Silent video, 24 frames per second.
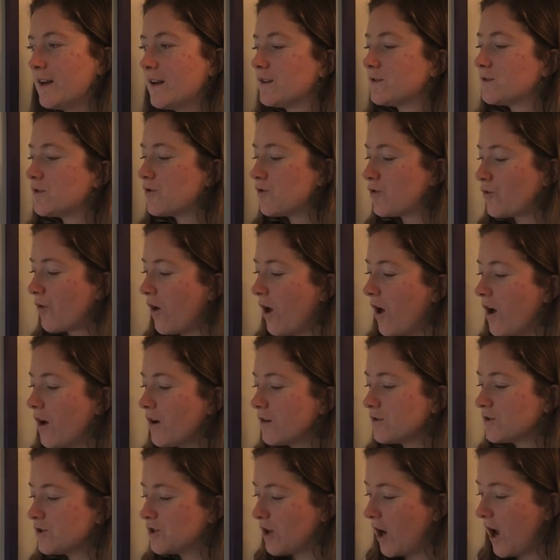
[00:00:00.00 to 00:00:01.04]
a
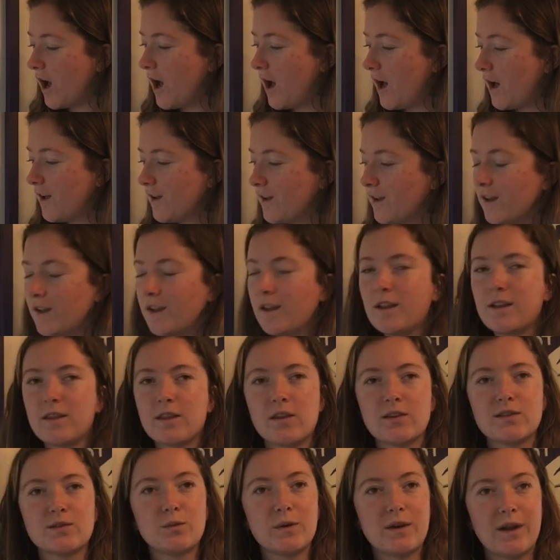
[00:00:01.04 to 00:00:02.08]
strong jaw.
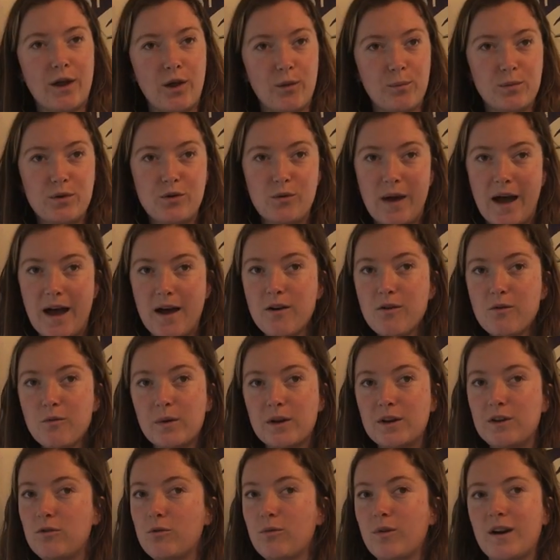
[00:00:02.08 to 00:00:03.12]
This would help you out
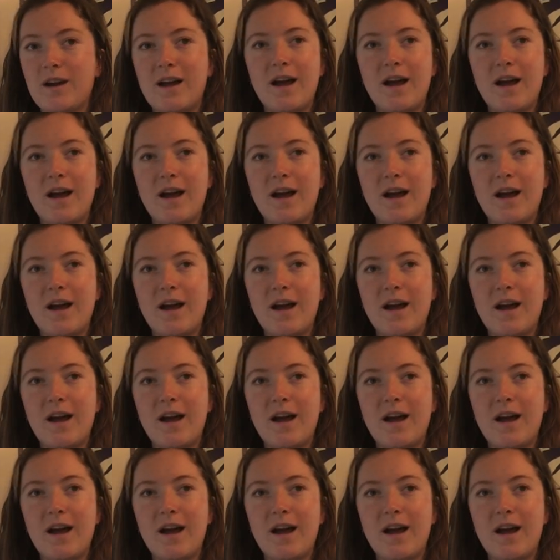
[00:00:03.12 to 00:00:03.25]
when you were